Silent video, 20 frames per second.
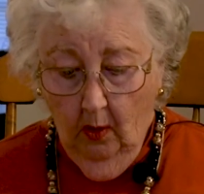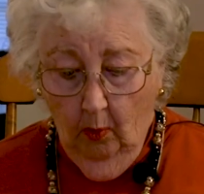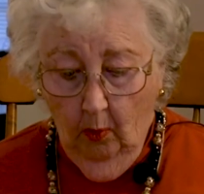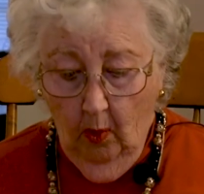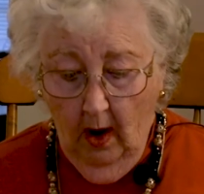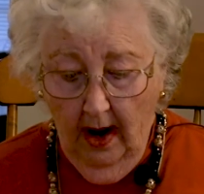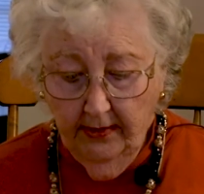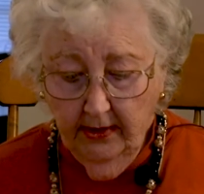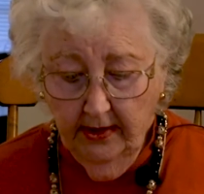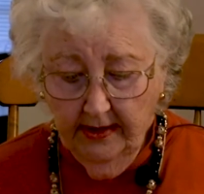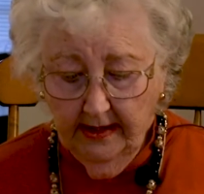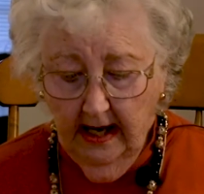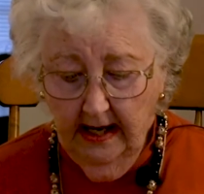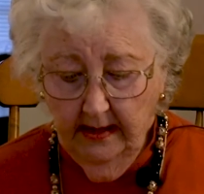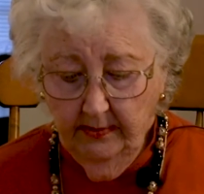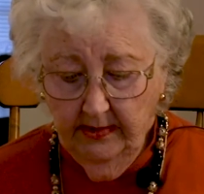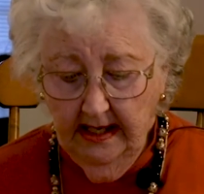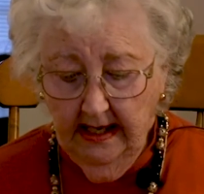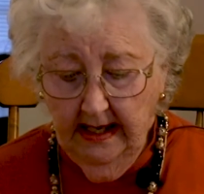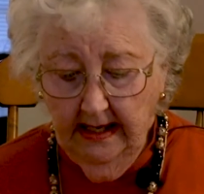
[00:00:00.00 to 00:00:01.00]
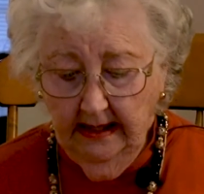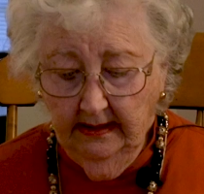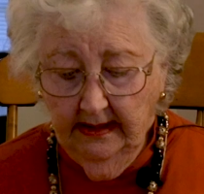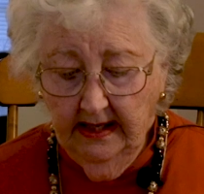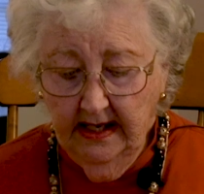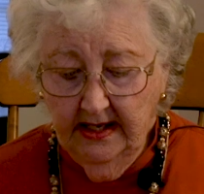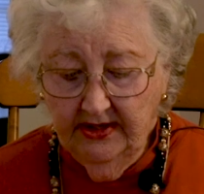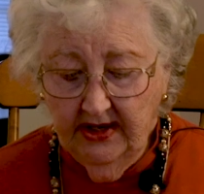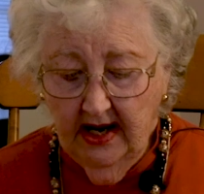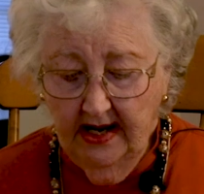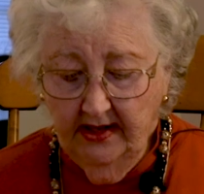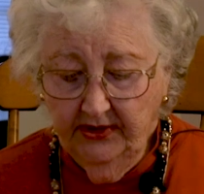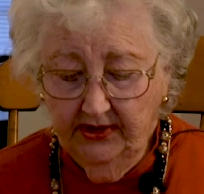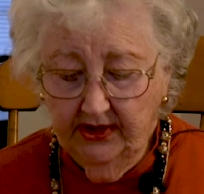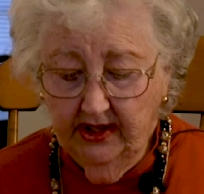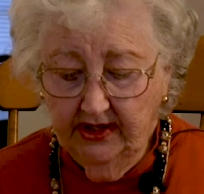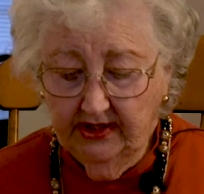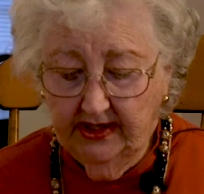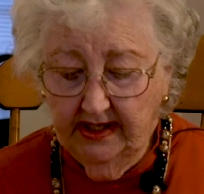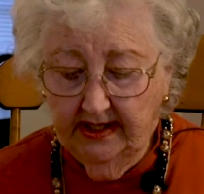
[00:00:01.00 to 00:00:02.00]
Wadard came to England in
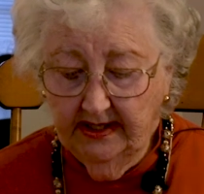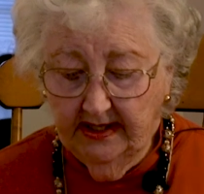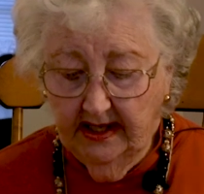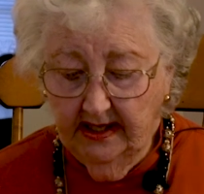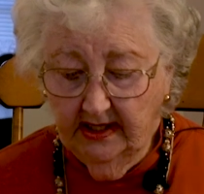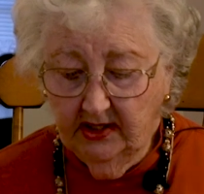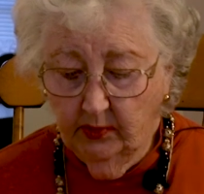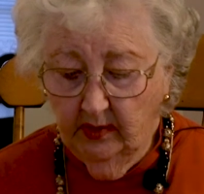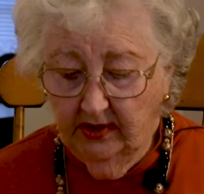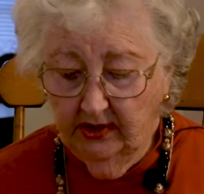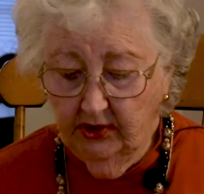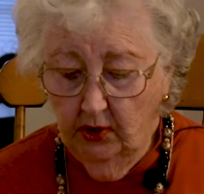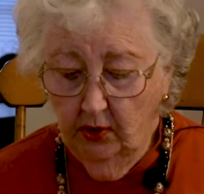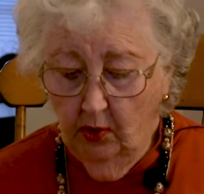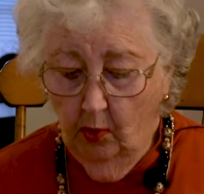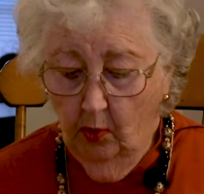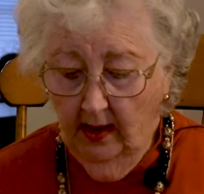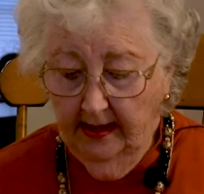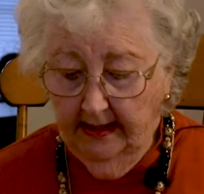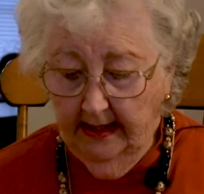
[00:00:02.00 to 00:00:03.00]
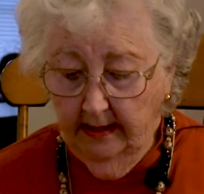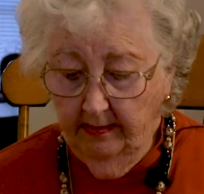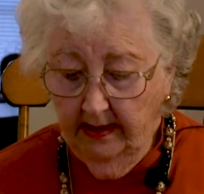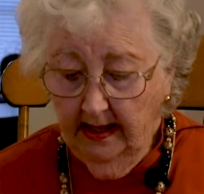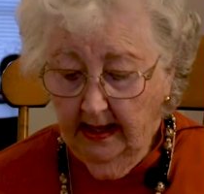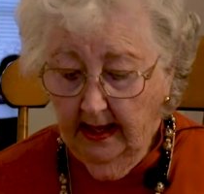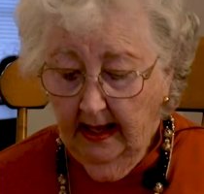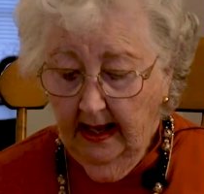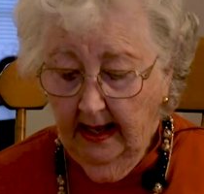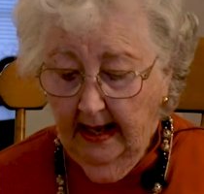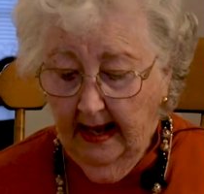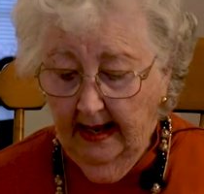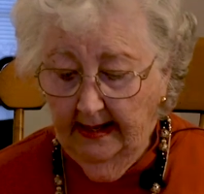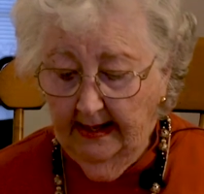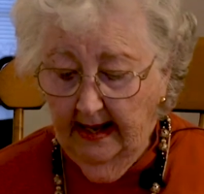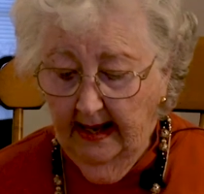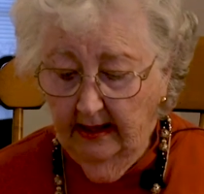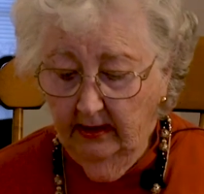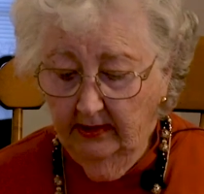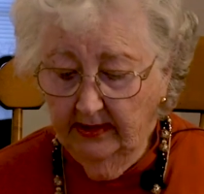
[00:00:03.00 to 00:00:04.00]
1066 with Duke William
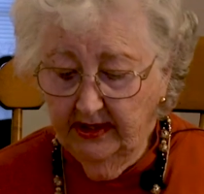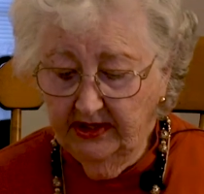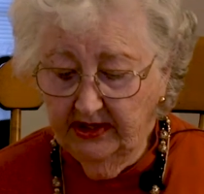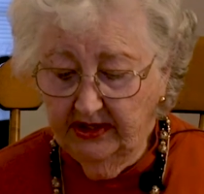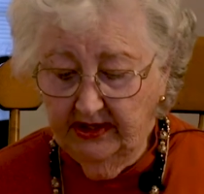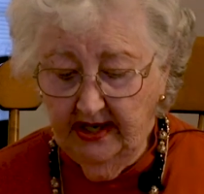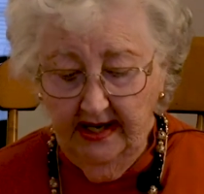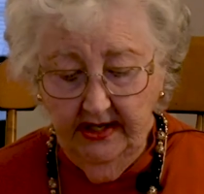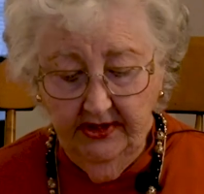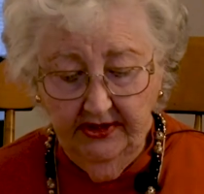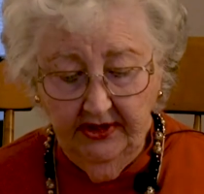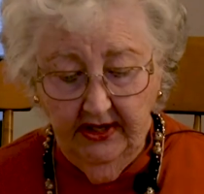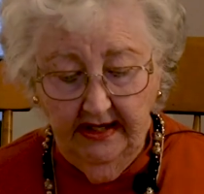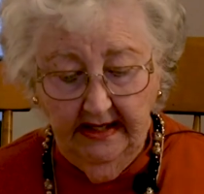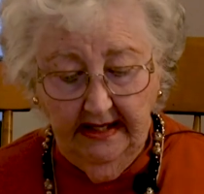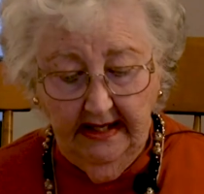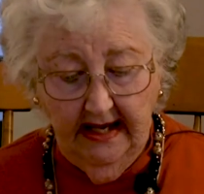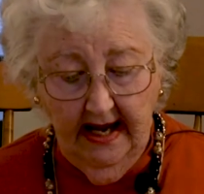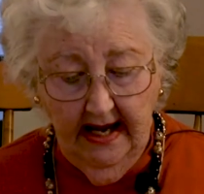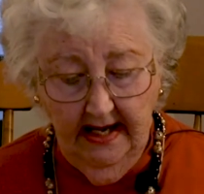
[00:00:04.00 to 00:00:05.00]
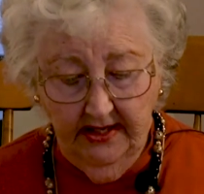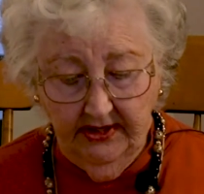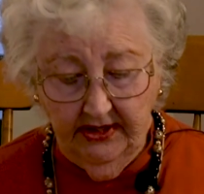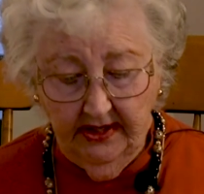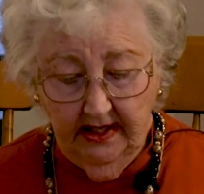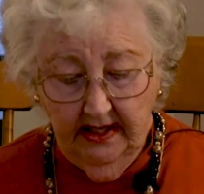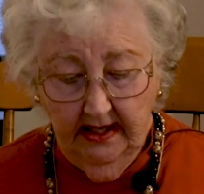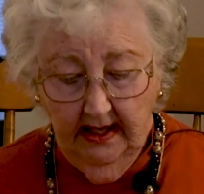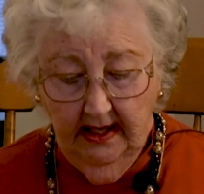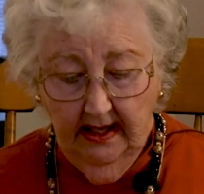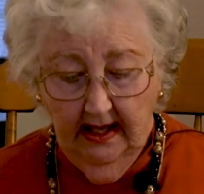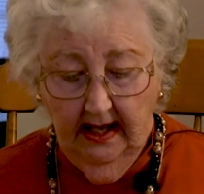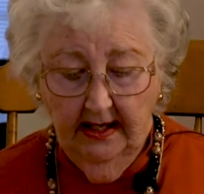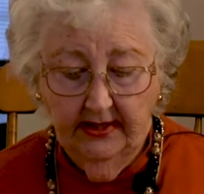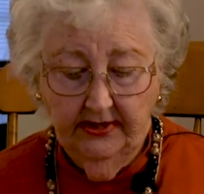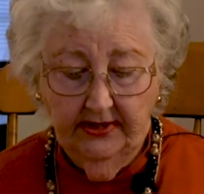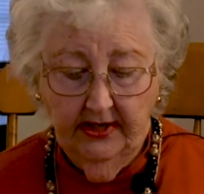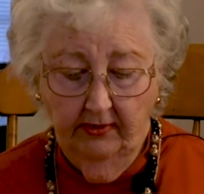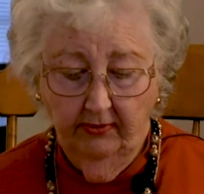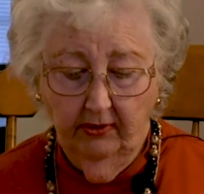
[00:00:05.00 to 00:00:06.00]
and held estates in Kent
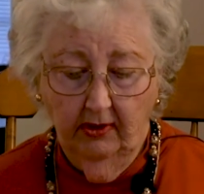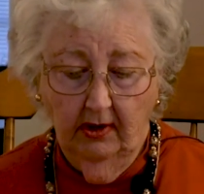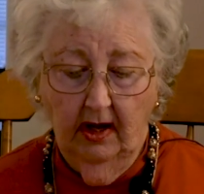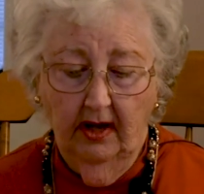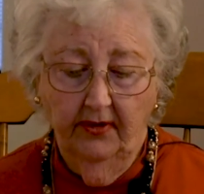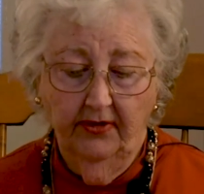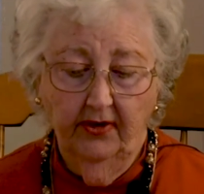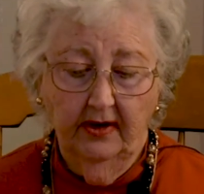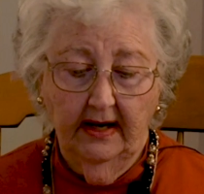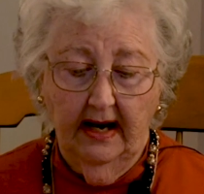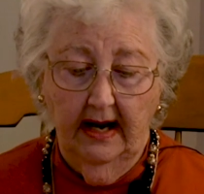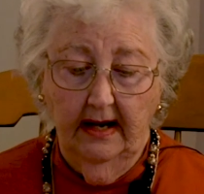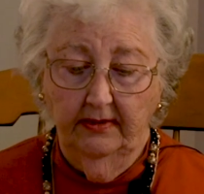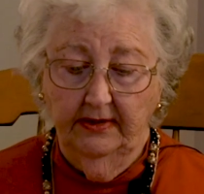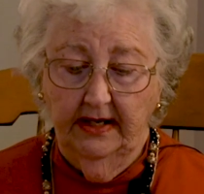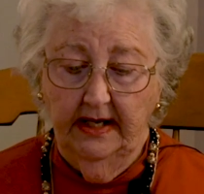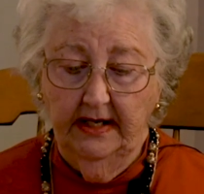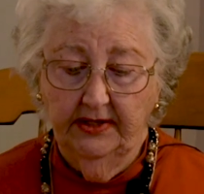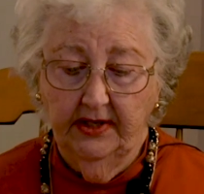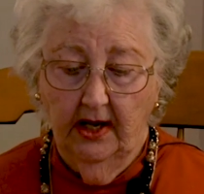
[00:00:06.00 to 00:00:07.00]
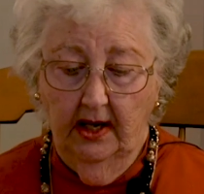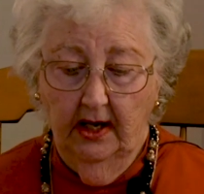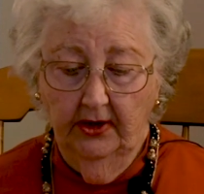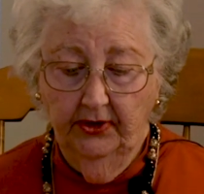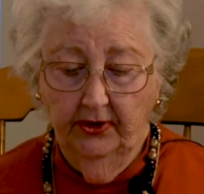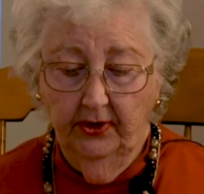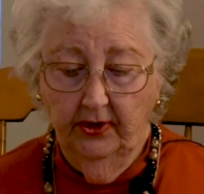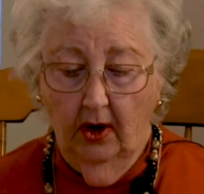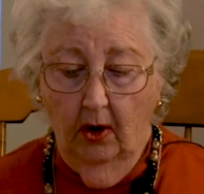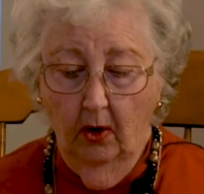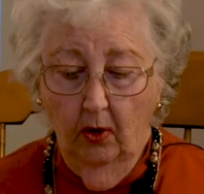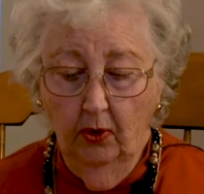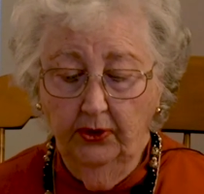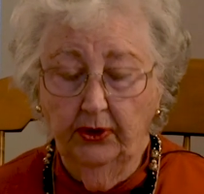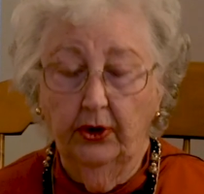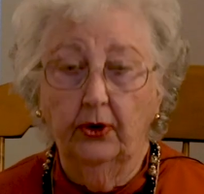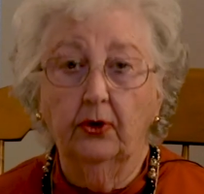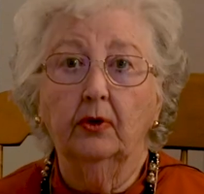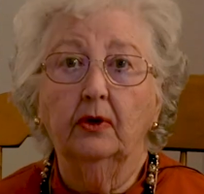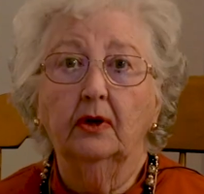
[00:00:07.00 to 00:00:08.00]
and several other counties under
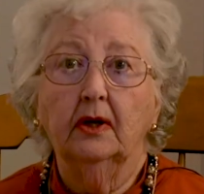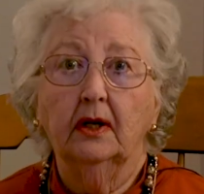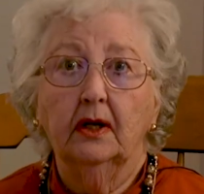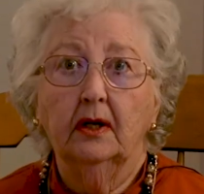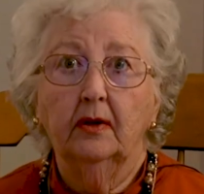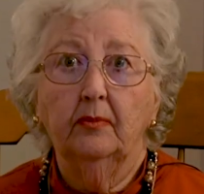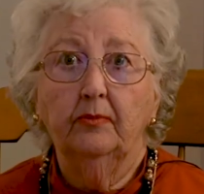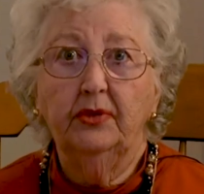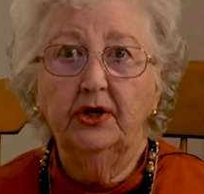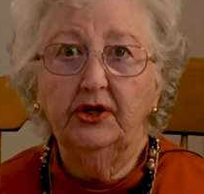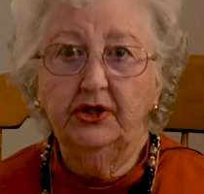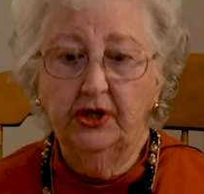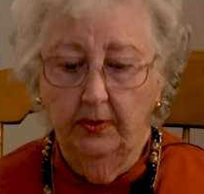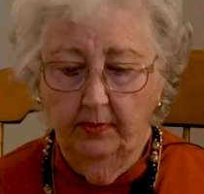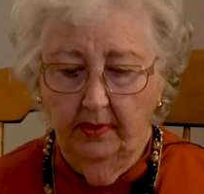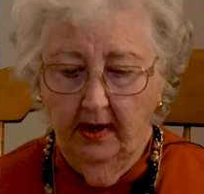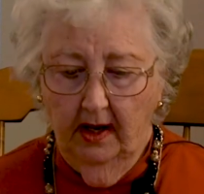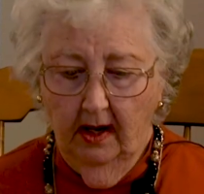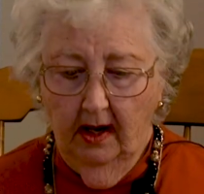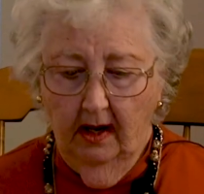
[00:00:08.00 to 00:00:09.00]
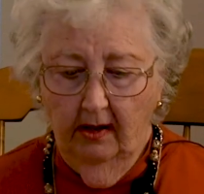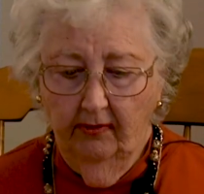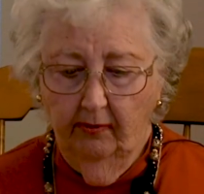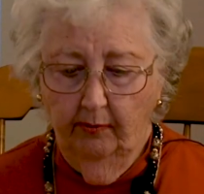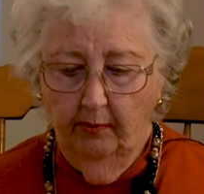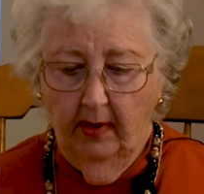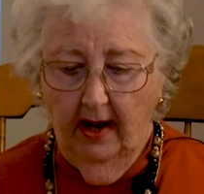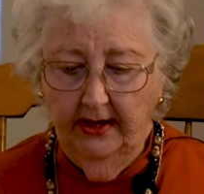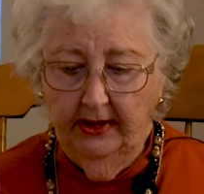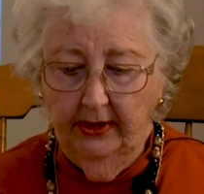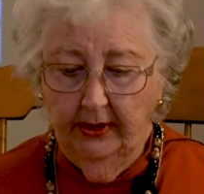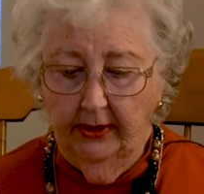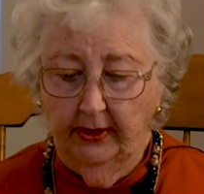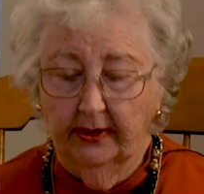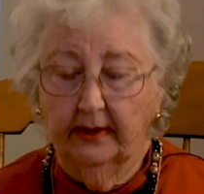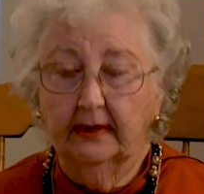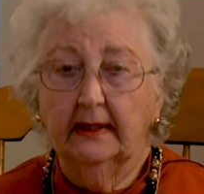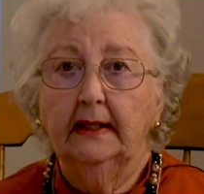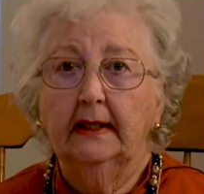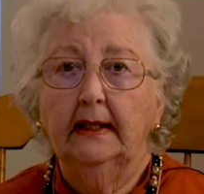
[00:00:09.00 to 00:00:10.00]
Odo, Bishop of
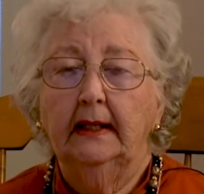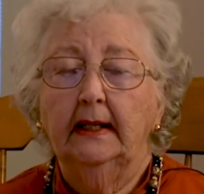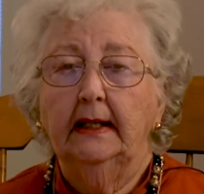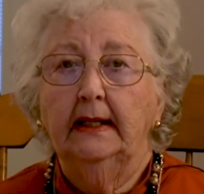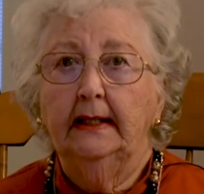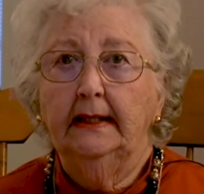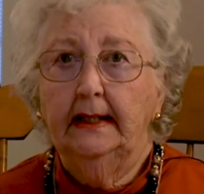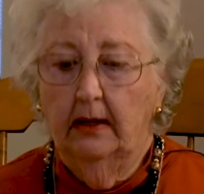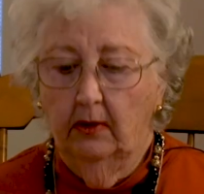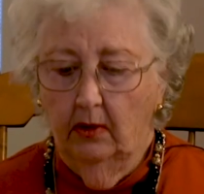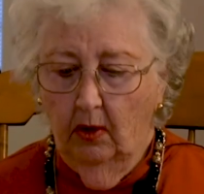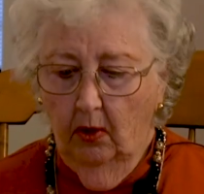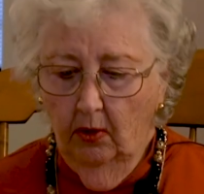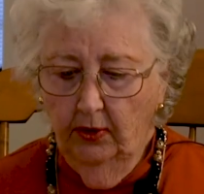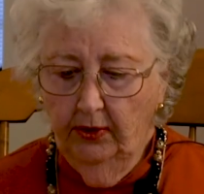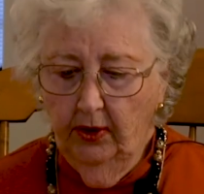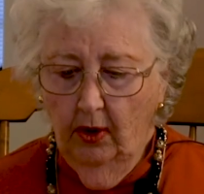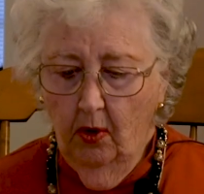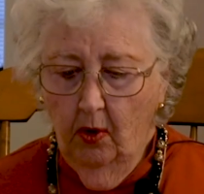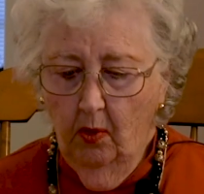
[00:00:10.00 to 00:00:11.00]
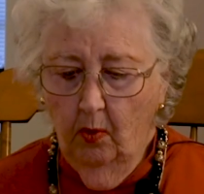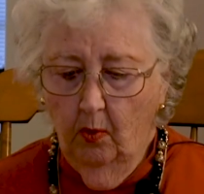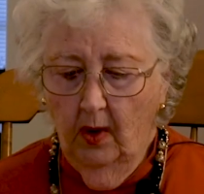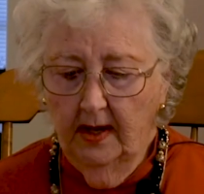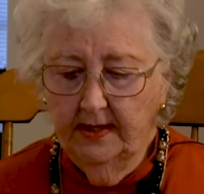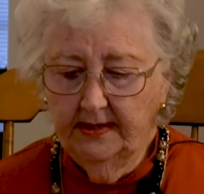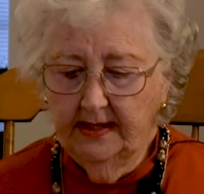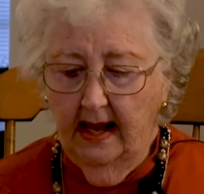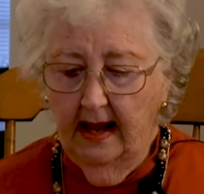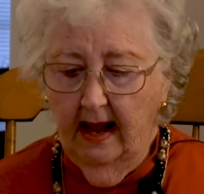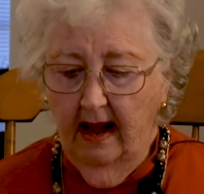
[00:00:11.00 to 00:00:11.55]
Bayeux. Now, Odo was a